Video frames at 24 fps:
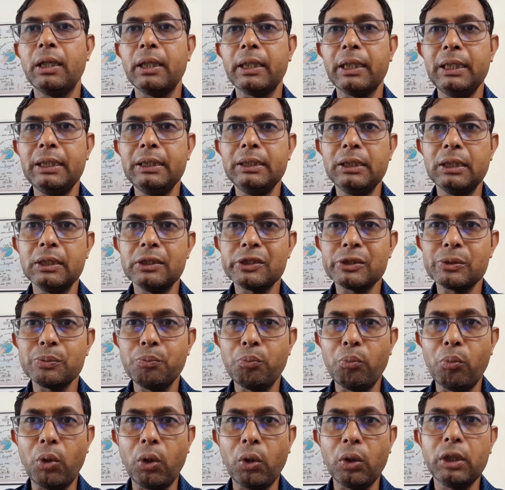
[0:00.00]
again the
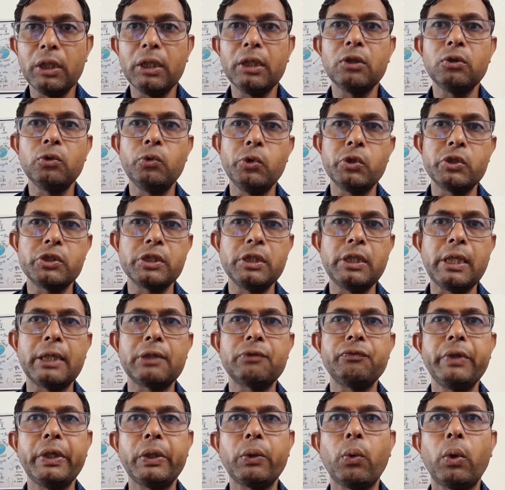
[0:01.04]
smaller roots
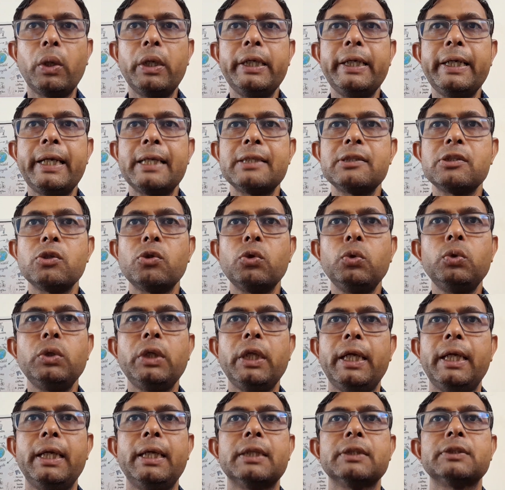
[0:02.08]
that we called it as a root
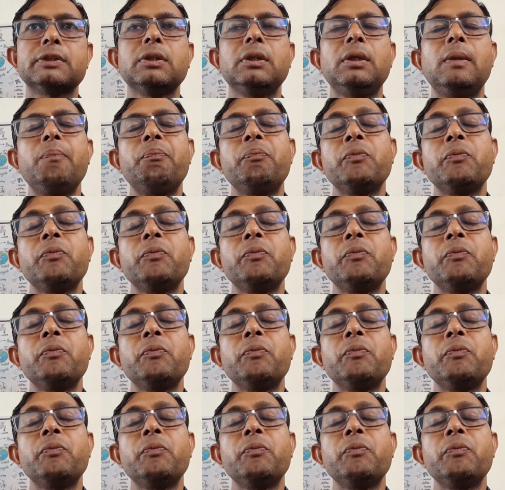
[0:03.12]
hairs.